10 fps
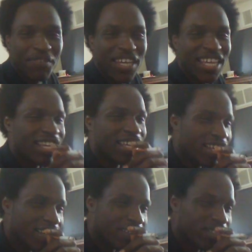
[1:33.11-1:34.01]
man.
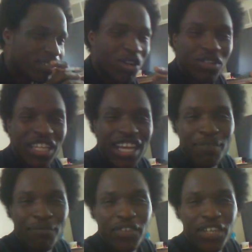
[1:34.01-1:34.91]
Smoke like
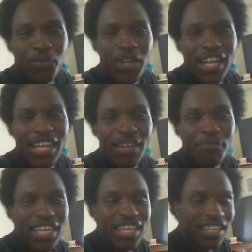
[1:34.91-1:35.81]
I'm fucking red,
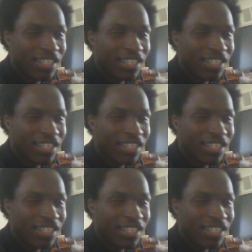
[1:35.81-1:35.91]
man.